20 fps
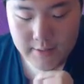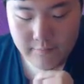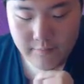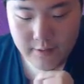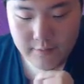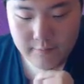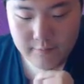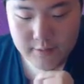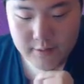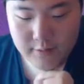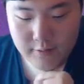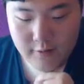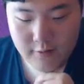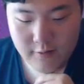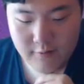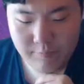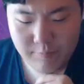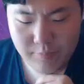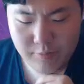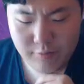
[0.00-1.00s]
I think it was
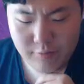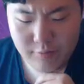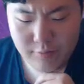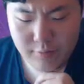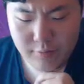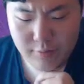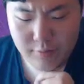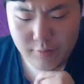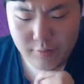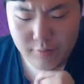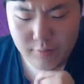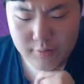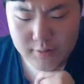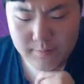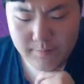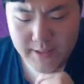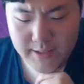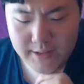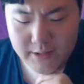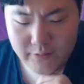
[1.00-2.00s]
Scarf Bulu,
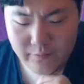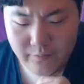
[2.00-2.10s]
Specs